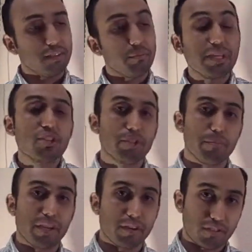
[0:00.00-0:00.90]

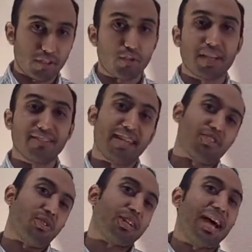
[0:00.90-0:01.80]
diminishing barriers to
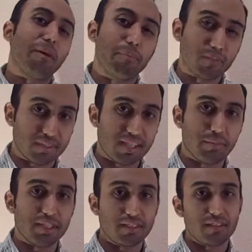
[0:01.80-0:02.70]
transnational capital to
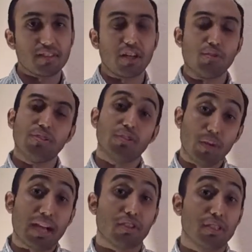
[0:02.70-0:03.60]
coming into these countries,
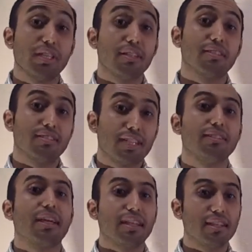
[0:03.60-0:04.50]
to actually a
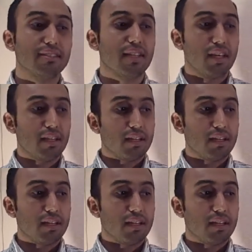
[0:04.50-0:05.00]
state that is